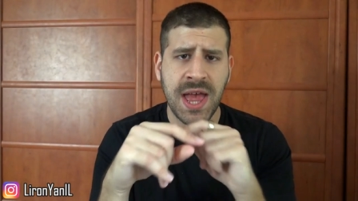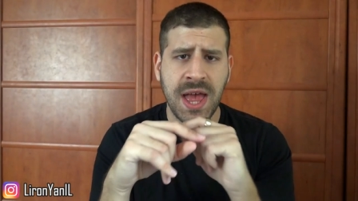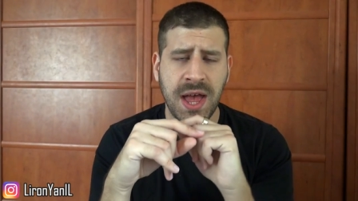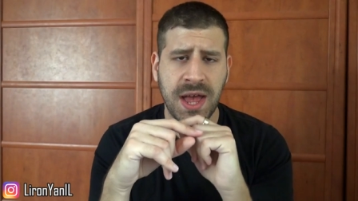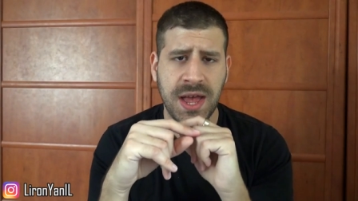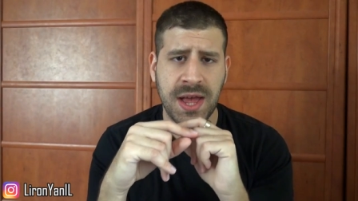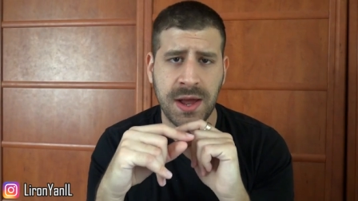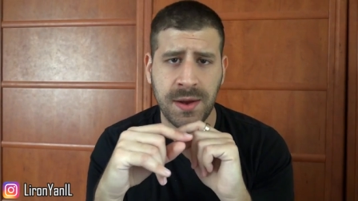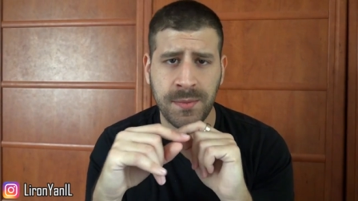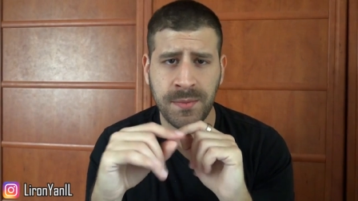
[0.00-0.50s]

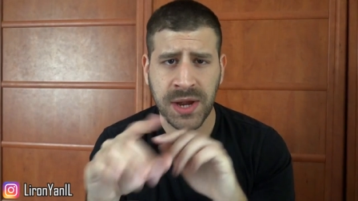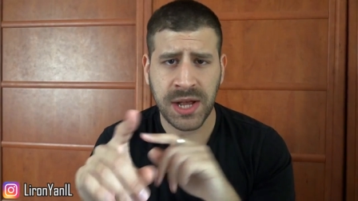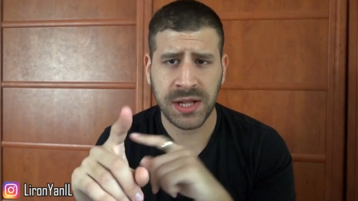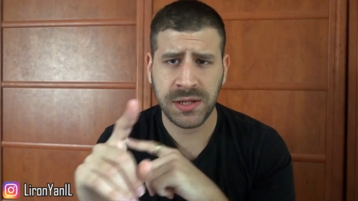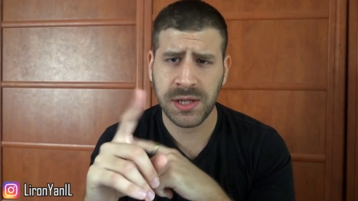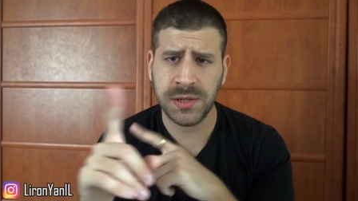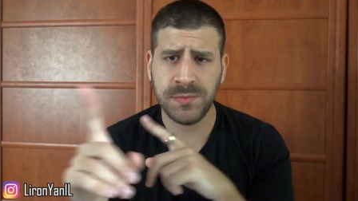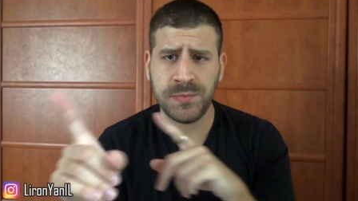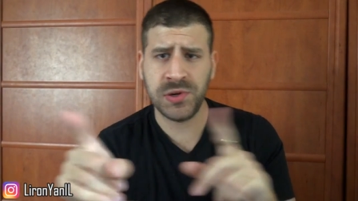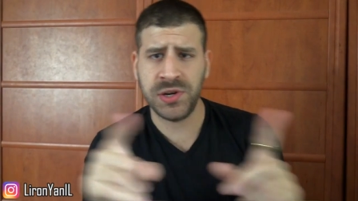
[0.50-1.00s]
Um, I'll,
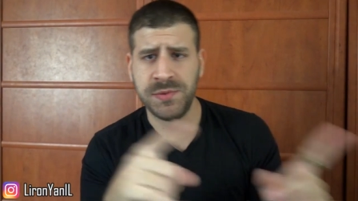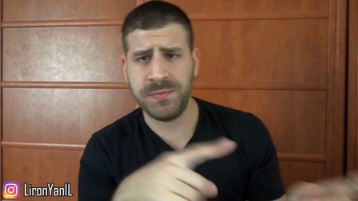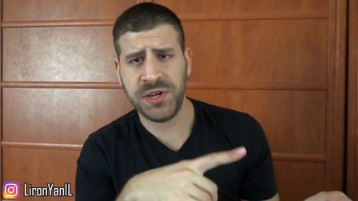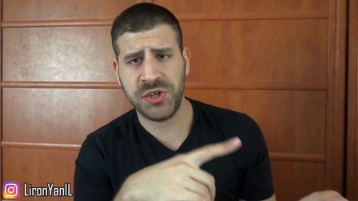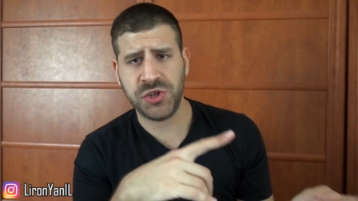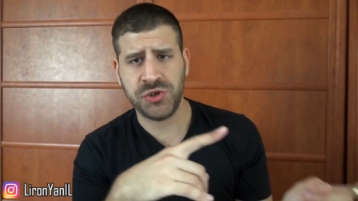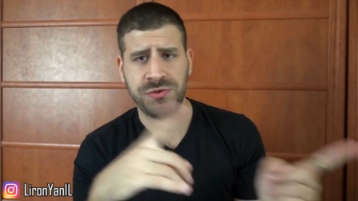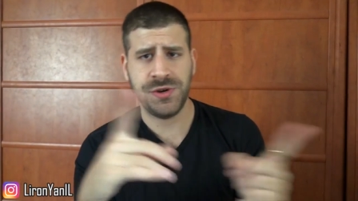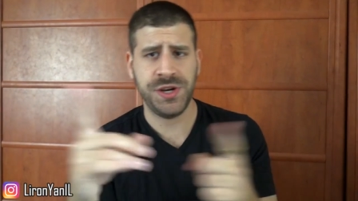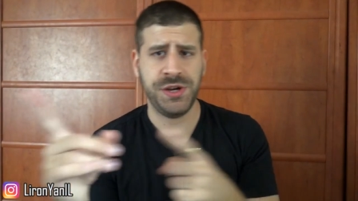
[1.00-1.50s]
I'll, put a
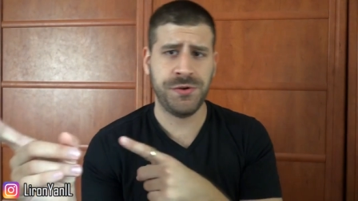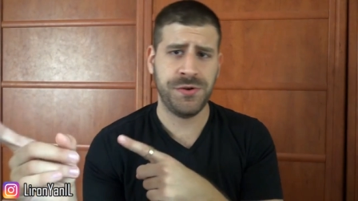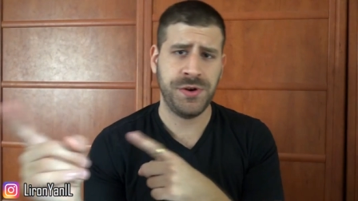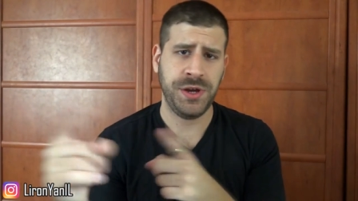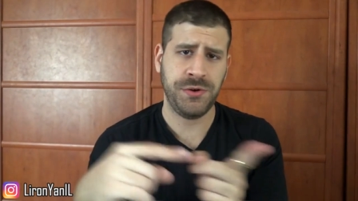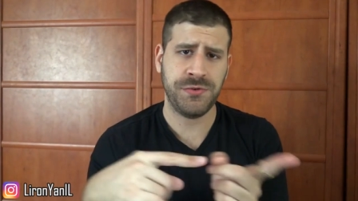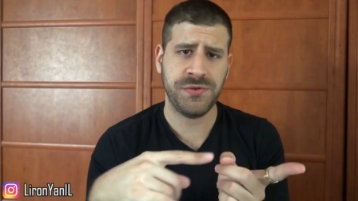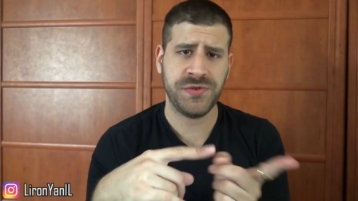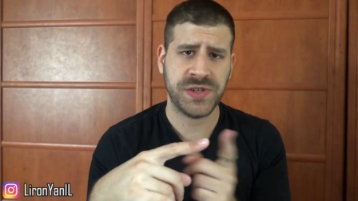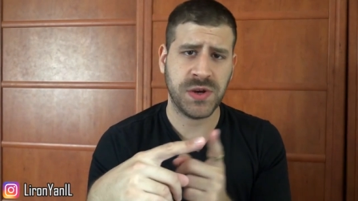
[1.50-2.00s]
picture here,
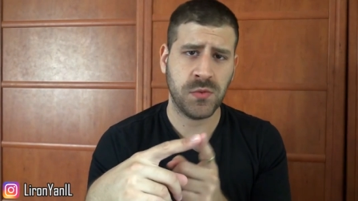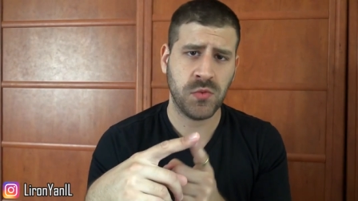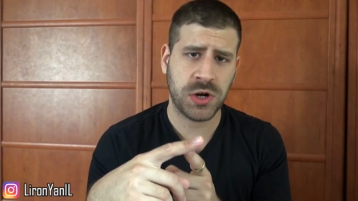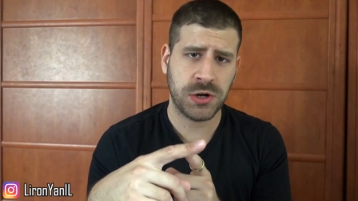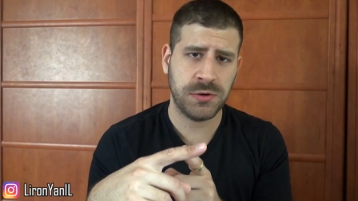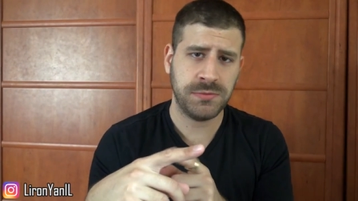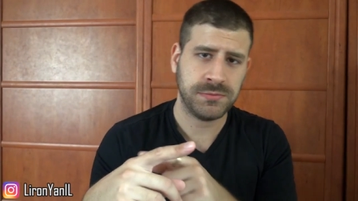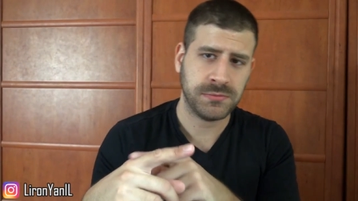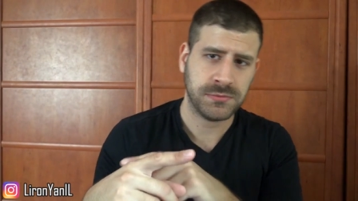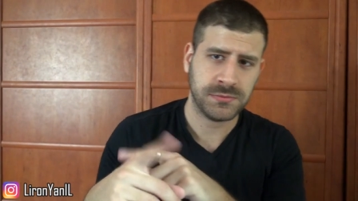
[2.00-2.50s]
here
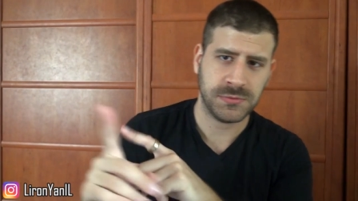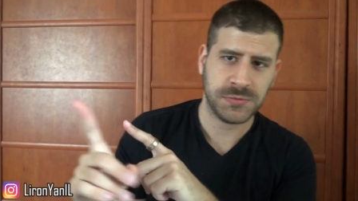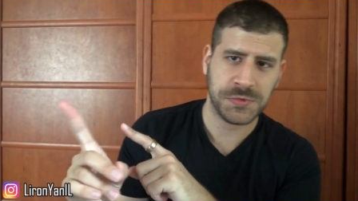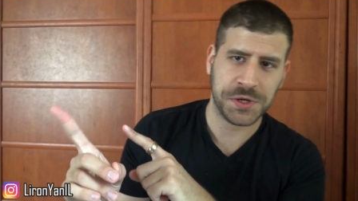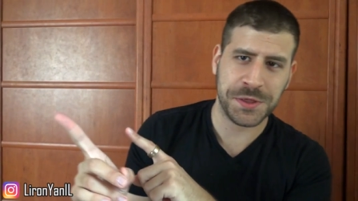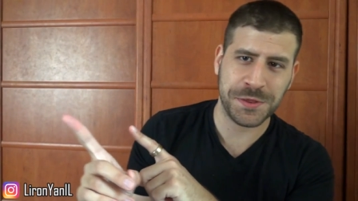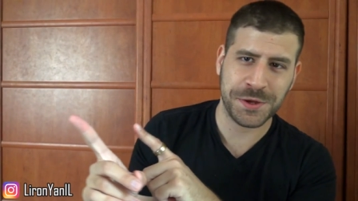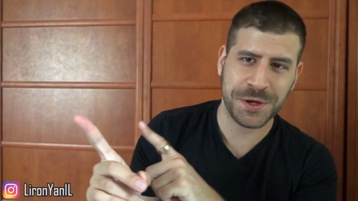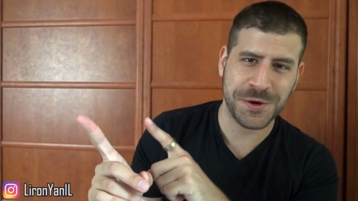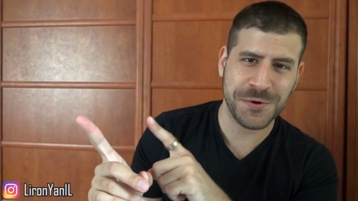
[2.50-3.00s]
somewhere.
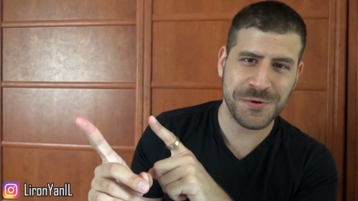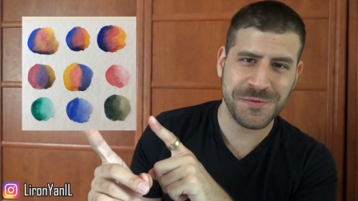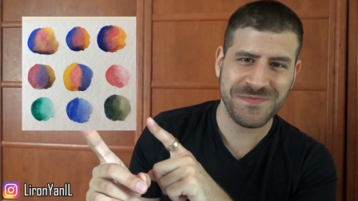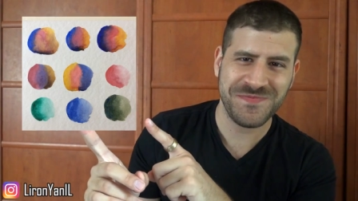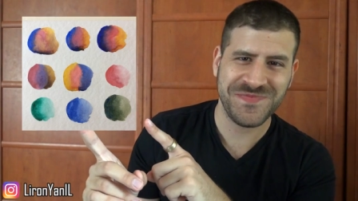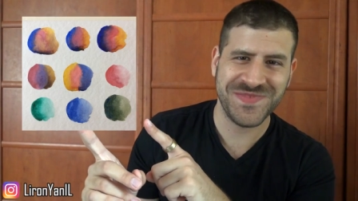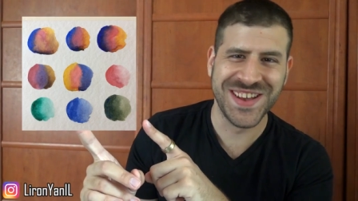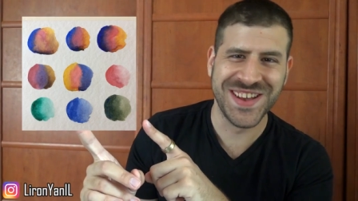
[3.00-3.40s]
I think here.